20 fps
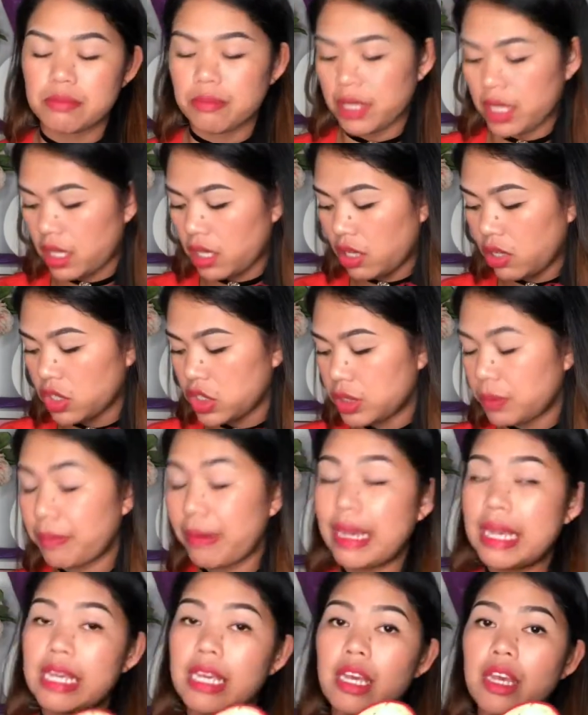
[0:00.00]
because
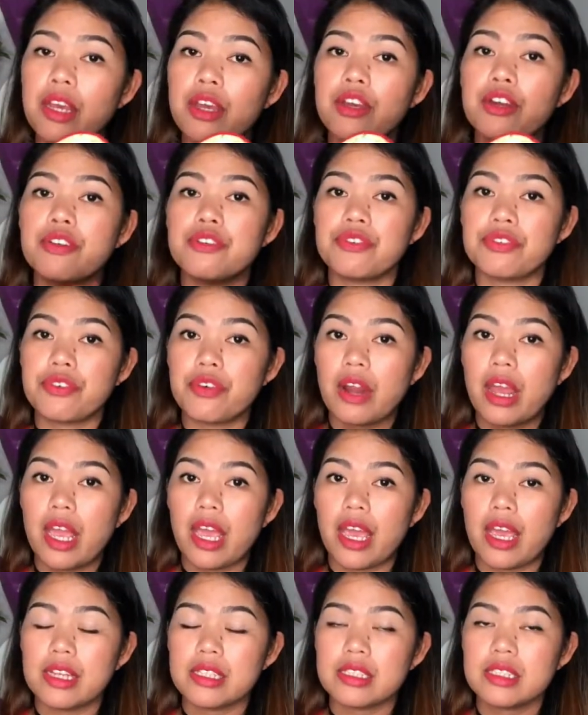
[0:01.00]
my
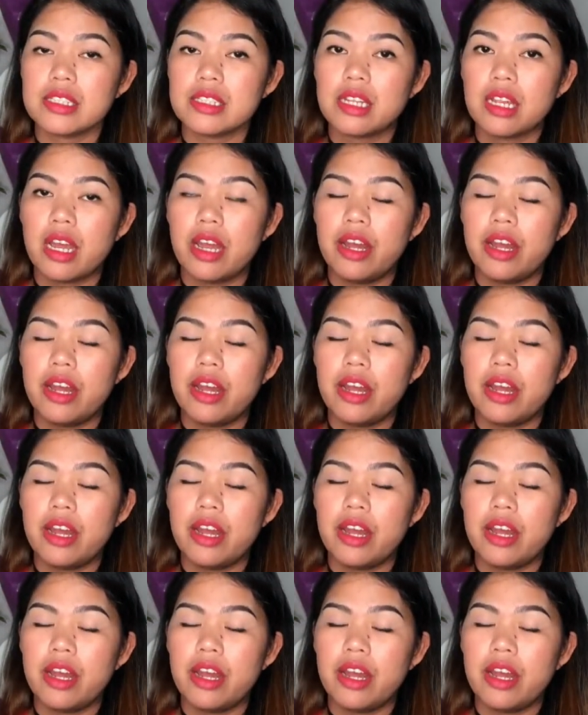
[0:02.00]
friend